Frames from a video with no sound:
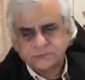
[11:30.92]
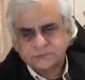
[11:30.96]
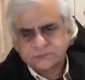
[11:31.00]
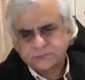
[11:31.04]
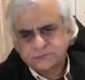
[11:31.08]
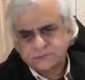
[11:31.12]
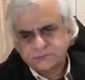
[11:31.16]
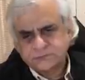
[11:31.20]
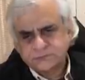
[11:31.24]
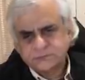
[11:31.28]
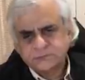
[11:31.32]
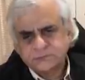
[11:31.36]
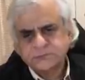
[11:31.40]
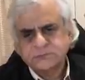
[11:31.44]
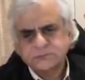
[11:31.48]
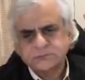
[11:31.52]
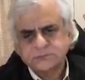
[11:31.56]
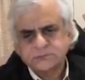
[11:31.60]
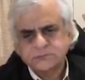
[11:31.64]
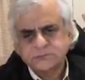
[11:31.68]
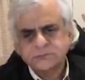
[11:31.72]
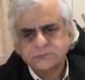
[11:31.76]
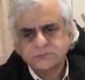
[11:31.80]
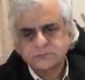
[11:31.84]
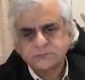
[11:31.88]

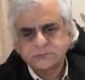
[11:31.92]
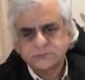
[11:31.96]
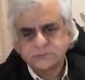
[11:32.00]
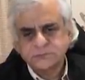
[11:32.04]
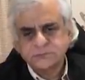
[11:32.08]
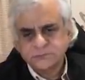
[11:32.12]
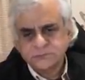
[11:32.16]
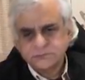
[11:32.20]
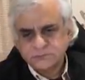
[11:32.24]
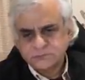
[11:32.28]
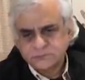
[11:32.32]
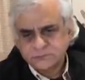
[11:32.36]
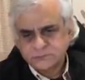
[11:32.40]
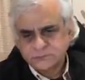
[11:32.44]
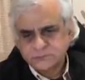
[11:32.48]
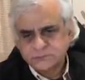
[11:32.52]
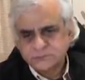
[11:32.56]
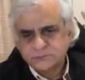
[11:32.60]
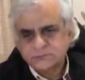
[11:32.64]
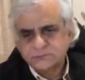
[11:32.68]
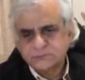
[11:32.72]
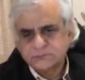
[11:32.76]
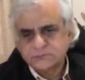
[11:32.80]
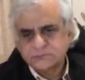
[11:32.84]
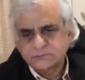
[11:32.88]

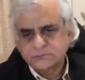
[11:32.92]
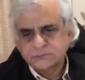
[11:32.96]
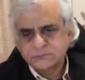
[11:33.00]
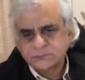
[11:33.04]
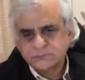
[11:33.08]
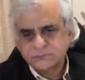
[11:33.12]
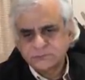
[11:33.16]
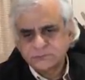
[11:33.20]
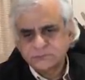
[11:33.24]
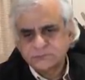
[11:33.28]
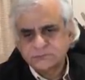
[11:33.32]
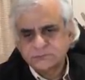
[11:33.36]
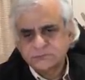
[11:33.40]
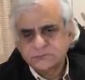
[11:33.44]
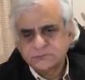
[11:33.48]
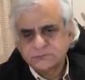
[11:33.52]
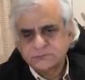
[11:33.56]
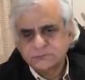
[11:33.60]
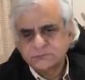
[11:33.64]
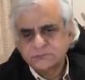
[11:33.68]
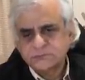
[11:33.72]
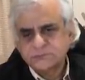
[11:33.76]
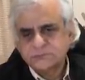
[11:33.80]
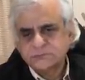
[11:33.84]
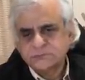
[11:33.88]

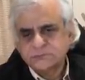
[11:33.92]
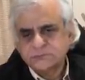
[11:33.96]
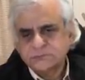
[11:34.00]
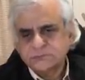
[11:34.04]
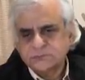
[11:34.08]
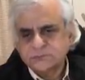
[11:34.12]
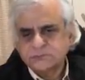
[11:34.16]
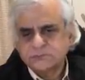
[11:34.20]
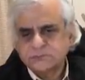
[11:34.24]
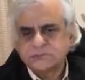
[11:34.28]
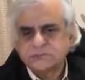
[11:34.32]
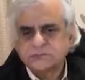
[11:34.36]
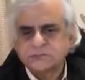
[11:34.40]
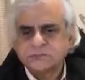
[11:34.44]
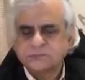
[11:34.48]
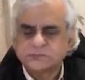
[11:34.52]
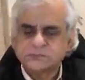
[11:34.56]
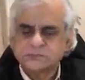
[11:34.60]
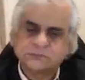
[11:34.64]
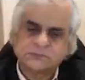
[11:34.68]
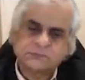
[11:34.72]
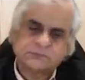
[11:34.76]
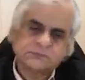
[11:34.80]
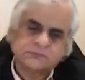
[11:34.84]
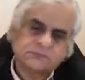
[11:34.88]

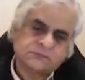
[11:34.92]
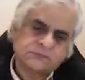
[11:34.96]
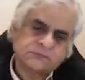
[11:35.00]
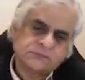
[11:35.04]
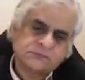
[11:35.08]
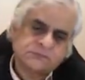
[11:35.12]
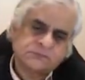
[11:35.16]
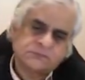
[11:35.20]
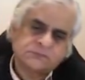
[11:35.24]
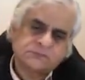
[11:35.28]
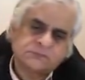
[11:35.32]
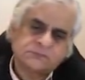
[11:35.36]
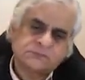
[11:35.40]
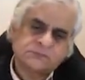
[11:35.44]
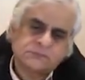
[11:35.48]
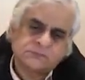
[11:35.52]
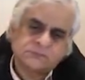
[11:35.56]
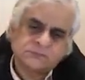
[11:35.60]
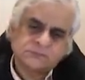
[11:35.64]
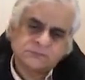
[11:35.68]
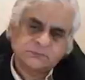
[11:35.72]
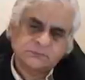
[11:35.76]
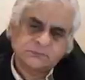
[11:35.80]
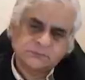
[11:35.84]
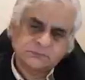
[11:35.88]

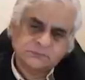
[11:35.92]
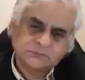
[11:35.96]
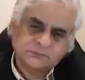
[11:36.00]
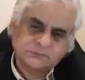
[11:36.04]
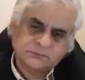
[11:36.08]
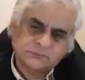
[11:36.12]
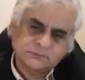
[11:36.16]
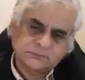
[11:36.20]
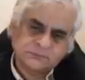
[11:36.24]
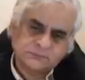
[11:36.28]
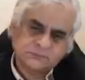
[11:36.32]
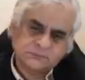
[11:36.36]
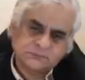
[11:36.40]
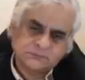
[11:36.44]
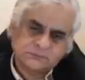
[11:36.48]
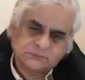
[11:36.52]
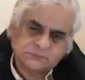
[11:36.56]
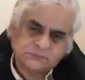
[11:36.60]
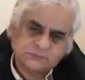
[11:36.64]
This person isn't speaking.